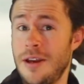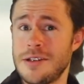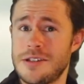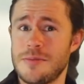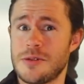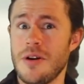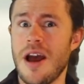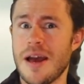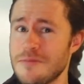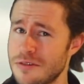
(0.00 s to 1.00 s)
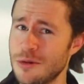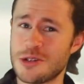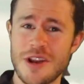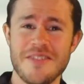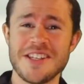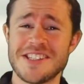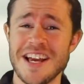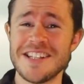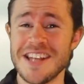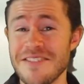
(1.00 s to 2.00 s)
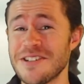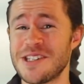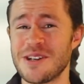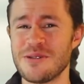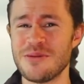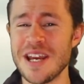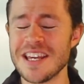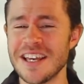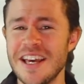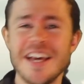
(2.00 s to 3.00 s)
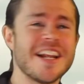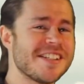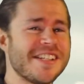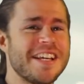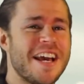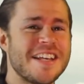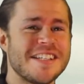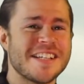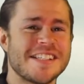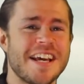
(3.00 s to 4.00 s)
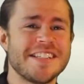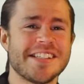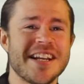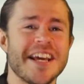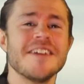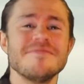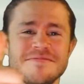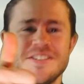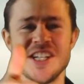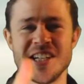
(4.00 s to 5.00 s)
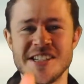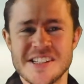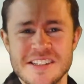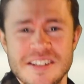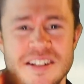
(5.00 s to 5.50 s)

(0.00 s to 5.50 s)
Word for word: Subscribe for more traveling science every single week. And I'll see you guys next Science Sunday. Cheers.